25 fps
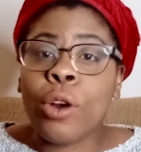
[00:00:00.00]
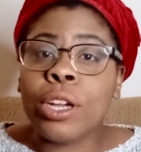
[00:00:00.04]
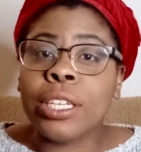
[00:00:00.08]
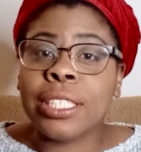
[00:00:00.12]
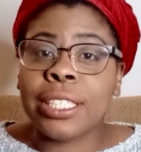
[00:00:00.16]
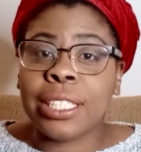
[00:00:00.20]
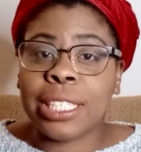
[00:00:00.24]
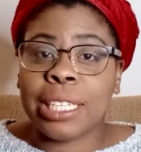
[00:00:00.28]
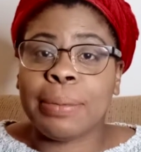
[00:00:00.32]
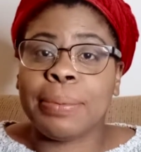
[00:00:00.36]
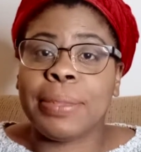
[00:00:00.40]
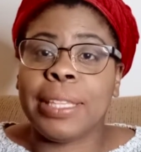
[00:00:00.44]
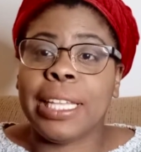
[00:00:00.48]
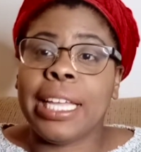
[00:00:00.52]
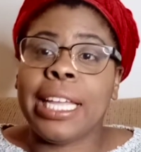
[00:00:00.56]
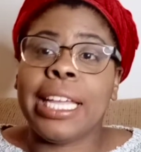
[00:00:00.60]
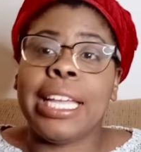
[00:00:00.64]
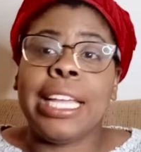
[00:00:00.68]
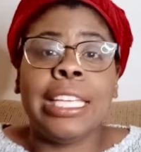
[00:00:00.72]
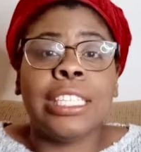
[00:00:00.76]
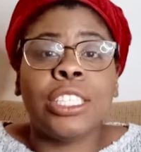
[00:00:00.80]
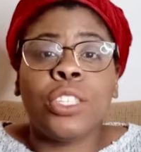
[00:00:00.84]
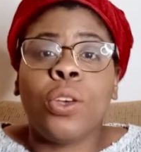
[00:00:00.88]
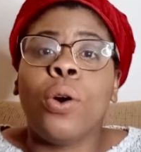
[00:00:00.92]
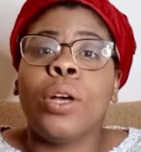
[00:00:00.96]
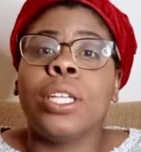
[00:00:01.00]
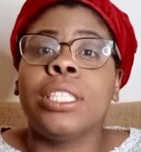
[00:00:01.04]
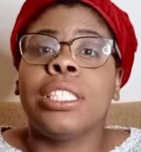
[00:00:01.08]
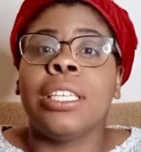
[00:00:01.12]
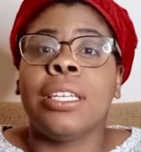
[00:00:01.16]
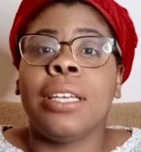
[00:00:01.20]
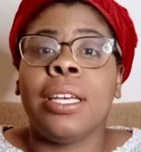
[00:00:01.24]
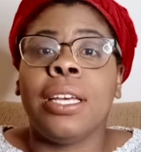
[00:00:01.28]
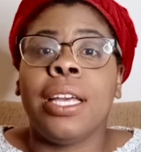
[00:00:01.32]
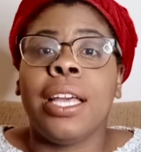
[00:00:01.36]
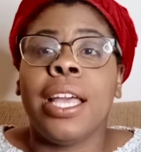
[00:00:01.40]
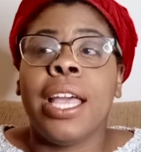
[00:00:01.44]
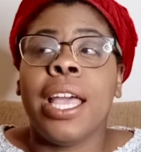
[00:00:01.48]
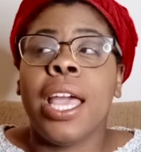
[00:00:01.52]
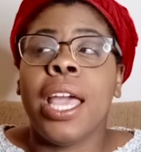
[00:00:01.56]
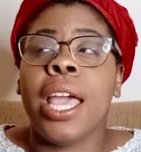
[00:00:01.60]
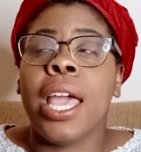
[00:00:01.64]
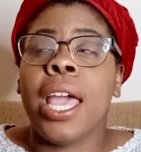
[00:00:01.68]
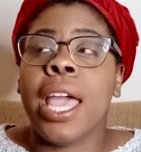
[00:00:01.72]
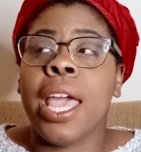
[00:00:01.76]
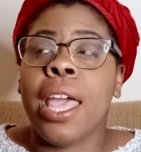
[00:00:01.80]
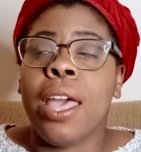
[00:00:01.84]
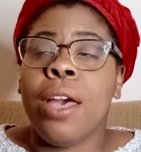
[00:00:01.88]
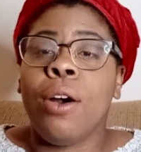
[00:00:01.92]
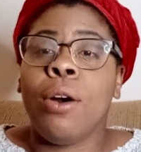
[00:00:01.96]
something, it's going to
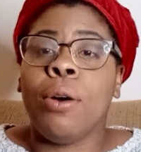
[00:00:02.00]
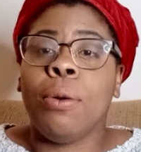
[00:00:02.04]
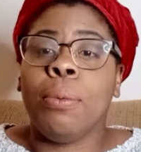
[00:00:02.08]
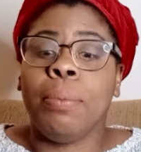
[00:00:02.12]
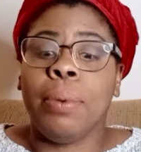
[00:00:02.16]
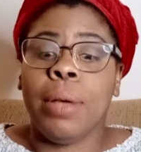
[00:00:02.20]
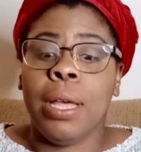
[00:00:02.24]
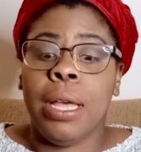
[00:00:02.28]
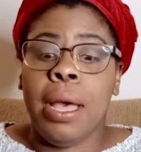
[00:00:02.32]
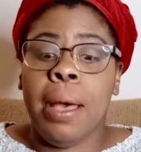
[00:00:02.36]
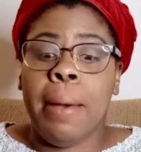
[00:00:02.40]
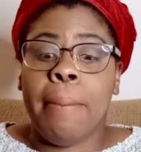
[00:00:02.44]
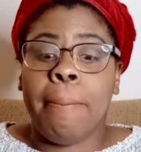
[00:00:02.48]
help